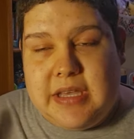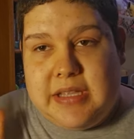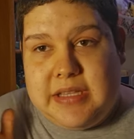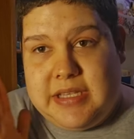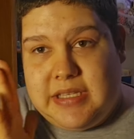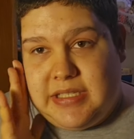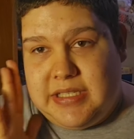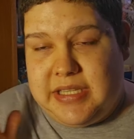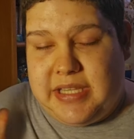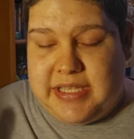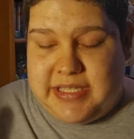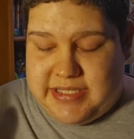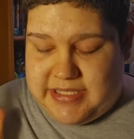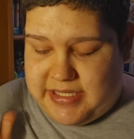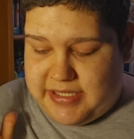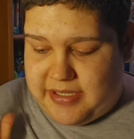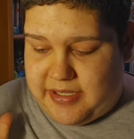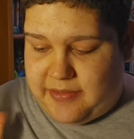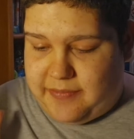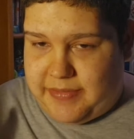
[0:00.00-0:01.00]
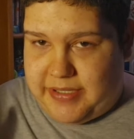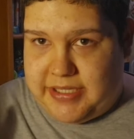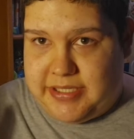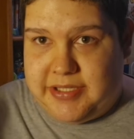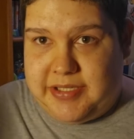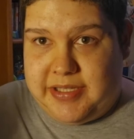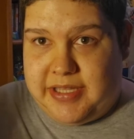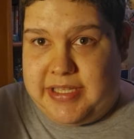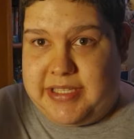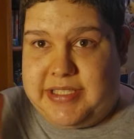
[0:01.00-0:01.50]
does it like stick on?
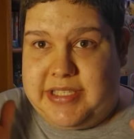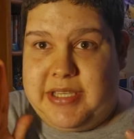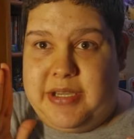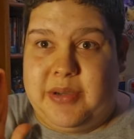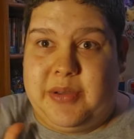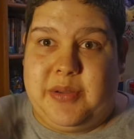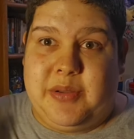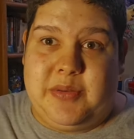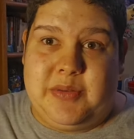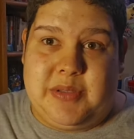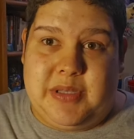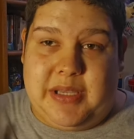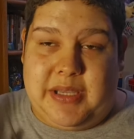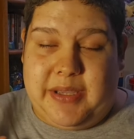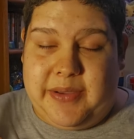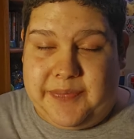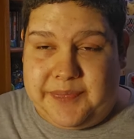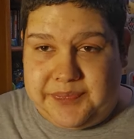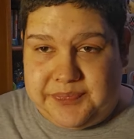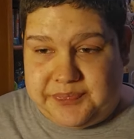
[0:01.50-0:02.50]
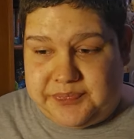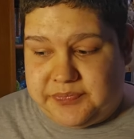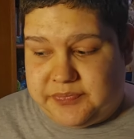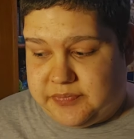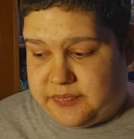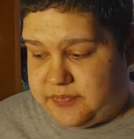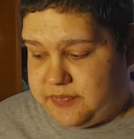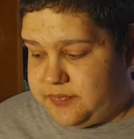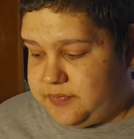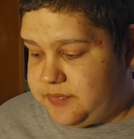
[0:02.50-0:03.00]
Because you like see all those like
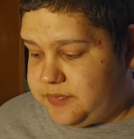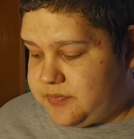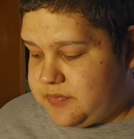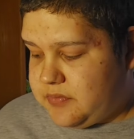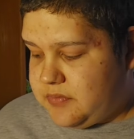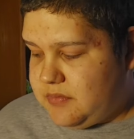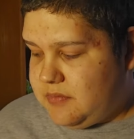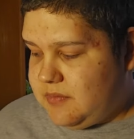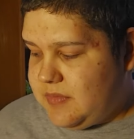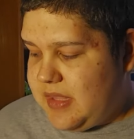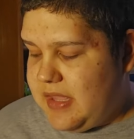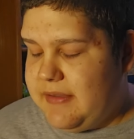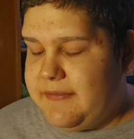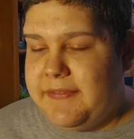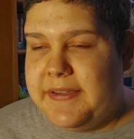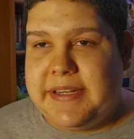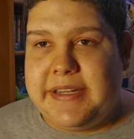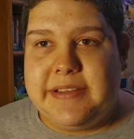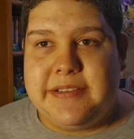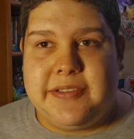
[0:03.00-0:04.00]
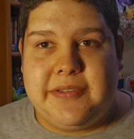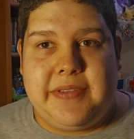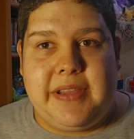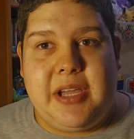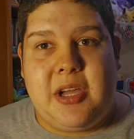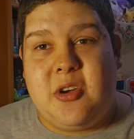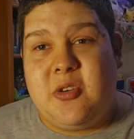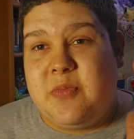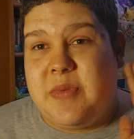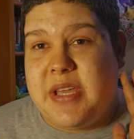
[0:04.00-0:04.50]
videos of
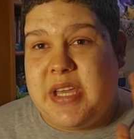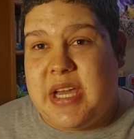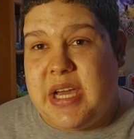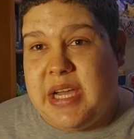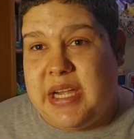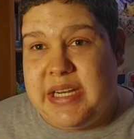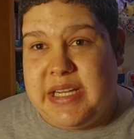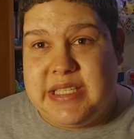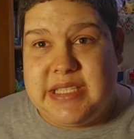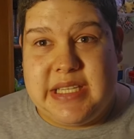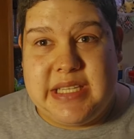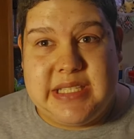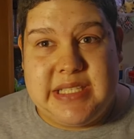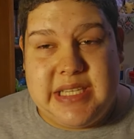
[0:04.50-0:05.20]
like, oh my god, it's like